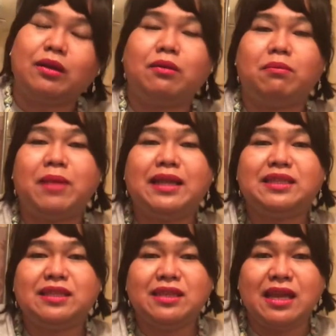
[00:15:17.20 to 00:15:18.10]
bad
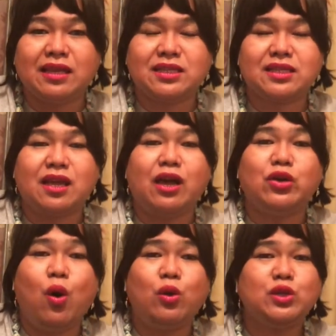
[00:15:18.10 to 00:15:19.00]
things. You
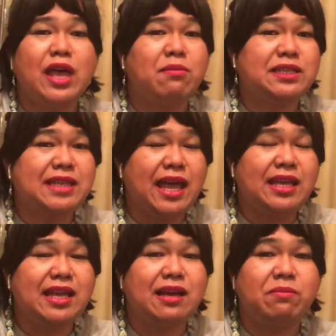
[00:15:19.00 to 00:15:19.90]
also have a
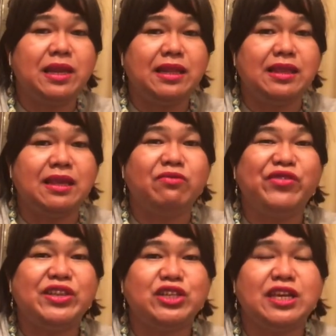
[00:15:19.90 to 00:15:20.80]
psychic ability,
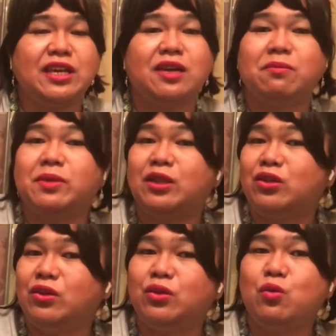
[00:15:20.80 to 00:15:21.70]
Fichi, but
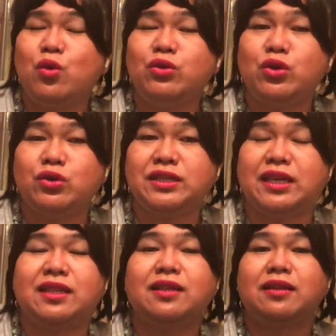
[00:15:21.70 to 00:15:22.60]
you won't use
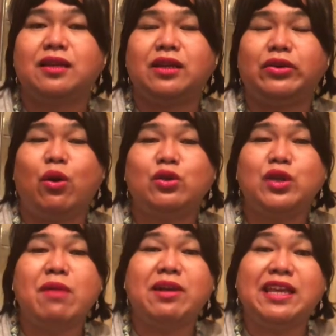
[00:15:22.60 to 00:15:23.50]
it. You also
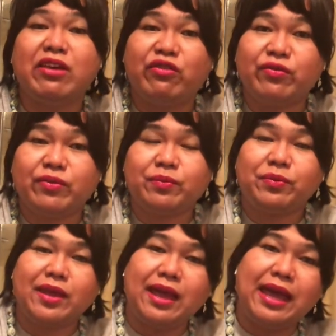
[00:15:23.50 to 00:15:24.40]
have a gift.
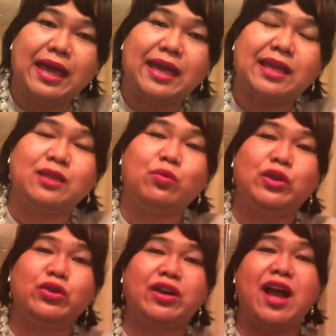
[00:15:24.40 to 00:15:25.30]
And with
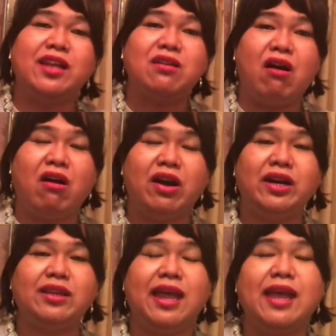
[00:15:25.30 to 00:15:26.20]
your kind
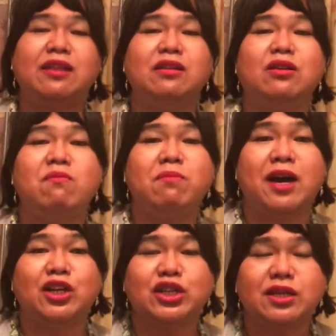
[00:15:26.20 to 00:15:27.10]
heart and
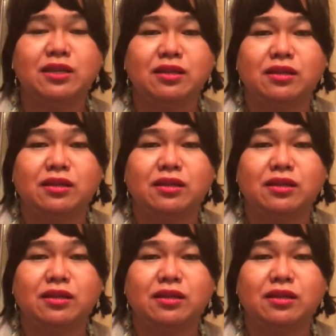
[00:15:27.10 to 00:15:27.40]
compassion,